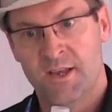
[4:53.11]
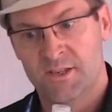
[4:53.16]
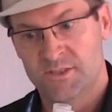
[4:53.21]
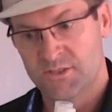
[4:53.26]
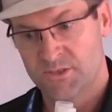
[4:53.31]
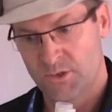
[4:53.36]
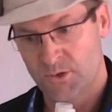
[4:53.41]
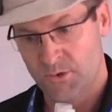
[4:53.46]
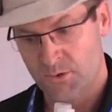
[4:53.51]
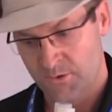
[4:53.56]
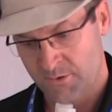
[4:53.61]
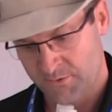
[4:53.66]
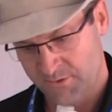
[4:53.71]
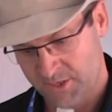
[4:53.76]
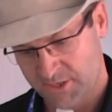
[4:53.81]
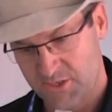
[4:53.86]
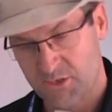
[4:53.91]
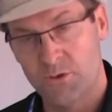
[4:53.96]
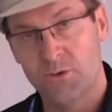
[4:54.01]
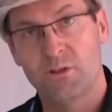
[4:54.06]
So
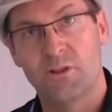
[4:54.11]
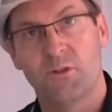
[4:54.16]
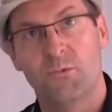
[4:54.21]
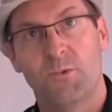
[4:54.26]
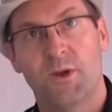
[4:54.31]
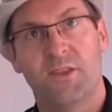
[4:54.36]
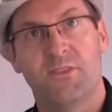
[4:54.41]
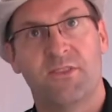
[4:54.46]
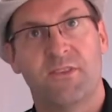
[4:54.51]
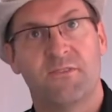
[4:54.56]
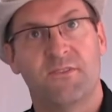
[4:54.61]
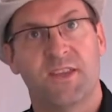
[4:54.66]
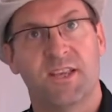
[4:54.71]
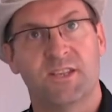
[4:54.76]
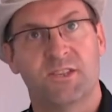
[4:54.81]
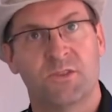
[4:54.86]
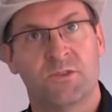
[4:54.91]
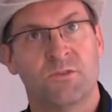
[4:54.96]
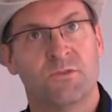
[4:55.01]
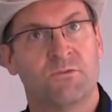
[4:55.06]
the total width of
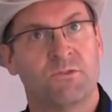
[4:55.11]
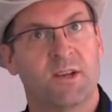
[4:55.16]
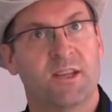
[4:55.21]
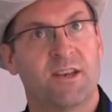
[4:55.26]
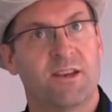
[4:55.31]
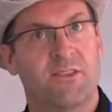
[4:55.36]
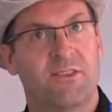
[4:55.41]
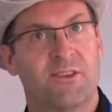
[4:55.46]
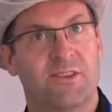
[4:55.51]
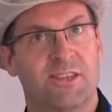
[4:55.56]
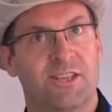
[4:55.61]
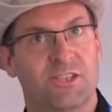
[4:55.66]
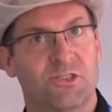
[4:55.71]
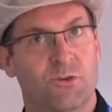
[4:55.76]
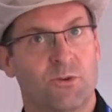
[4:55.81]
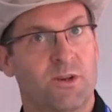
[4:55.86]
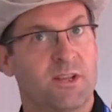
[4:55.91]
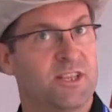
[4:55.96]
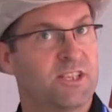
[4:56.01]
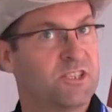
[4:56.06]
this running through the
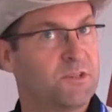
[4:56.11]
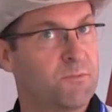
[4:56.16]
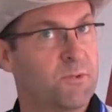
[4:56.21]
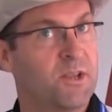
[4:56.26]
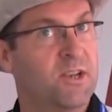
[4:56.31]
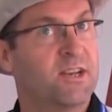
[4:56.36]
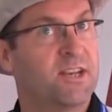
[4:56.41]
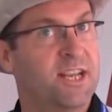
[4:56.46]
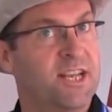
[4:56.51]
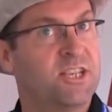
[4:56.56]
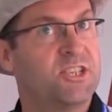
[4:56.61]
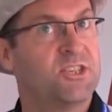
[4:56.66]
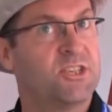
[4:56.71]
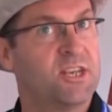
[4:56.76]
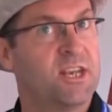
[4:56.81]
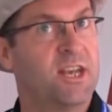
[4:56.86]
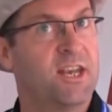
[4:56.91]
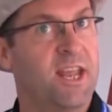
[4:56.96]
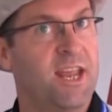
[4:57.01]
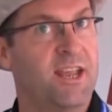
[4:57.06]
soil is about an inch
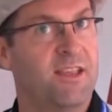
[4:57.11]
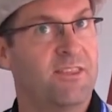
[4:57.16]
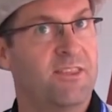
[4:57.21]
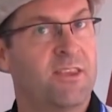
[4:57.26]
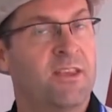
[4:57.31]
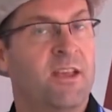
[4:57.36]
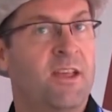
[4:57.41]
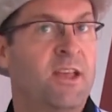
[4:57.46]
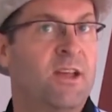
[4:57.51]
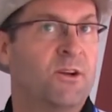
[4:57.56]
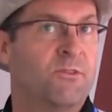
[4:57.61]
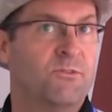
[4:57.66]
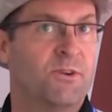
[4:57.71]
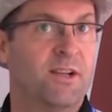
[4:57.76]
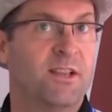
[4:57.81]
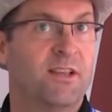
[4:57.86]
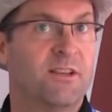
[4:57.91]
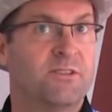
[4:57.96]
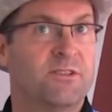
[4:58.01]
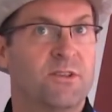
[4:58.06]
and an eighth,
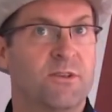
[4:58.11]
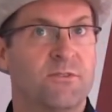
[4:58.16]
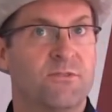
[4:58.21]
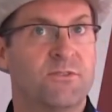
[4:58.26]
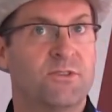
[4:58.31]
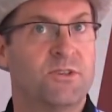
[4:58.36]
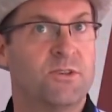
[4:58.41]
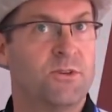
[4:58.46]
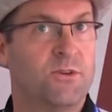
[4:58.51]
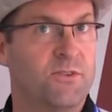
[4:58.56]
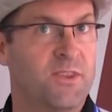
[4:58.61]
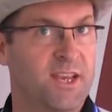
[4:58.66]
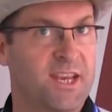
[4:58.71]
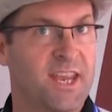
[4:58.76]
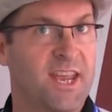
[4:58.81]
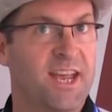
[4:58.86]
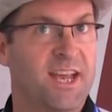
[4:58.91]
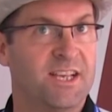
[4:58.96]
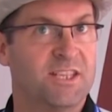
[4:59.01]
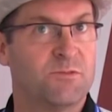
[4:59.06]
relative to the
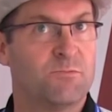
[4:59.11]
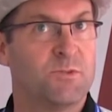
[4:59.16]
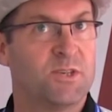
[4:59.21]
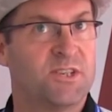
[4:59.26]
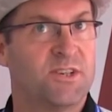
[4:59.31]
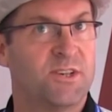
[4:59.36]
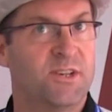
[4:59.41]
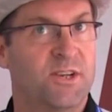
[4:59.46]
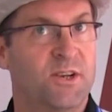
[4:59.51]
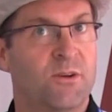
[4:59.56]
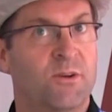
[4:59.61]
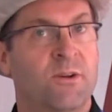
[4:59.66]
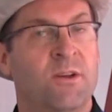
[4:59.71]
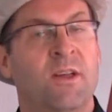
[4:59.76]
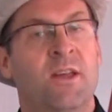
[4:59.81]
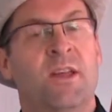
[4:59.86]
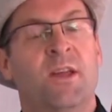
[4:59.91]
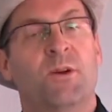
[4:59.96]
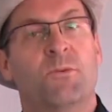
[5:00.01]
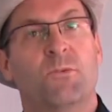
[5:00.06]
cast material,
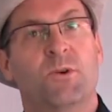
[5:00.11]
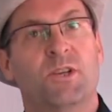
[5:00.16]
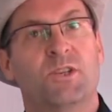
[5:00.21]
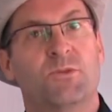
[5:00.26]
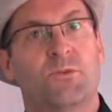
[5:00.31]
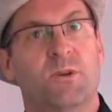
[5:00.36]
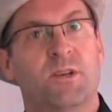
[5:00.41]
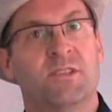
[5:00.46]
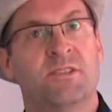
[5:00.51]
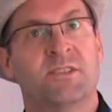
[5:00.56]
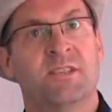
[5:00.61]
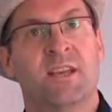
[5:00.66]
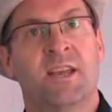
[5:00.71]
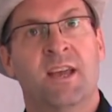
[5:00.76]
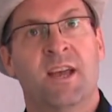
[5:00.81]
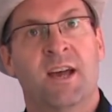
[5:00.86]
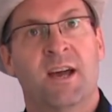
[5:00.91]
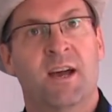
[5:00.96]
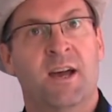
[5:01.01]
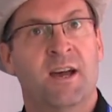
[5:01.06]
which was
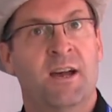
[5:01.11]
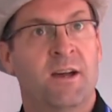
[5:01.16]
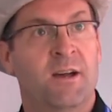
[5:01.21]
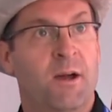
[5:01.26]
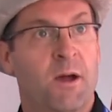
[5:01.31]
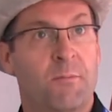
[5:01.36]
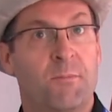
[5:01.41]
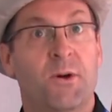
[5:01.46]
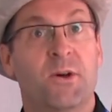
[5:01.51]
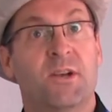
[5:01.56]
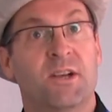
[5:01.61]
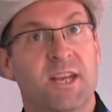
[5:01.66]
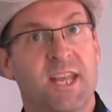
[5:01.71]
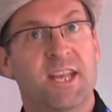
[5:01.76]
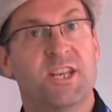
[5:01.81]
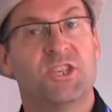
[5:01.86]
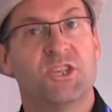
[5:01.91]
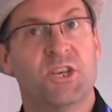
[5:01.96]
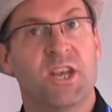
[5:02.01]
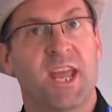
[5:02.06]
about an
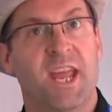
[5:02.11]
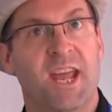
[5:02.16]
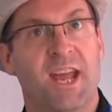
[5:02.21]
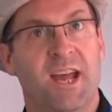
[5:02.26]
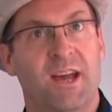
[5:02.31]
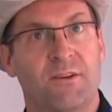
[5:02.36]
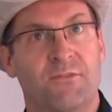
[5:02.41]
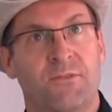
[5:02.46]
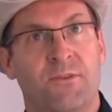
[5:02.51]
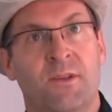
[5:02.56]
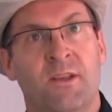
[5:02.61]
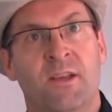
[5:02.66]
inch and a half.